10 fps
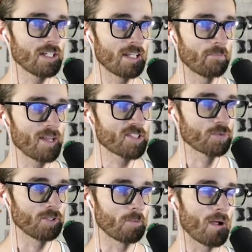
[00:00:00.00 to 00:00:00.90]
and it messes
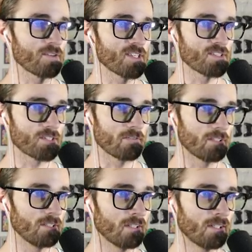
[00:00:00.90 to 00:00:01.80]
with your mouse
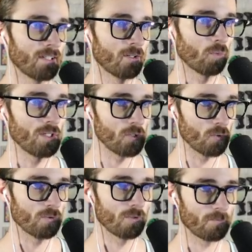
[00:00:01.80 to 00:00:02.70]
sensitivity when
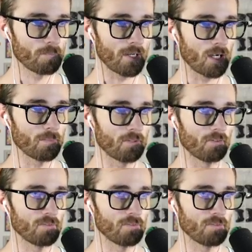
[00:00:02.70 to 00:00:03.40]
you pick up the,